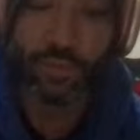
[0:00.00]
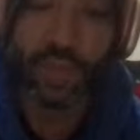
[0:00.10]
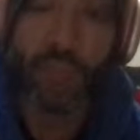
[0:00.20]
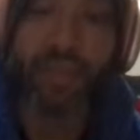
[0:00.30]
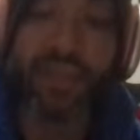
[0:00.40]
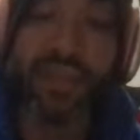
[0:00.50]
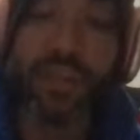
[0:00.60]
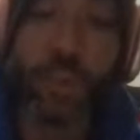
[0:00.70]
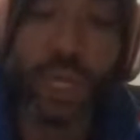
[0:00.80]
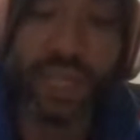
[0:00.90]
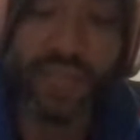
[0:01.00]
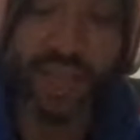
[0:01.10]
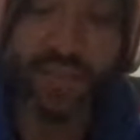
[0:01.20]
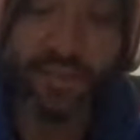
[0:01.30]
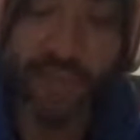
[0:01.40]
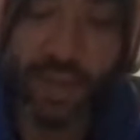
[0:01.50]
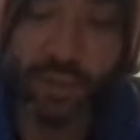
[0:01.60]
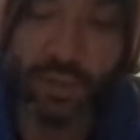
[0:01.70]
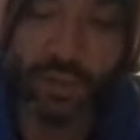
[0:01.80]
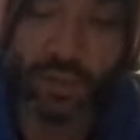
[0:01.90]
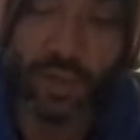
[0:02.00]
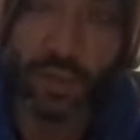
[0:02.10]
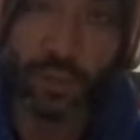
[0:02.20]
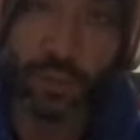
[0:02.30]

I placed a $25,000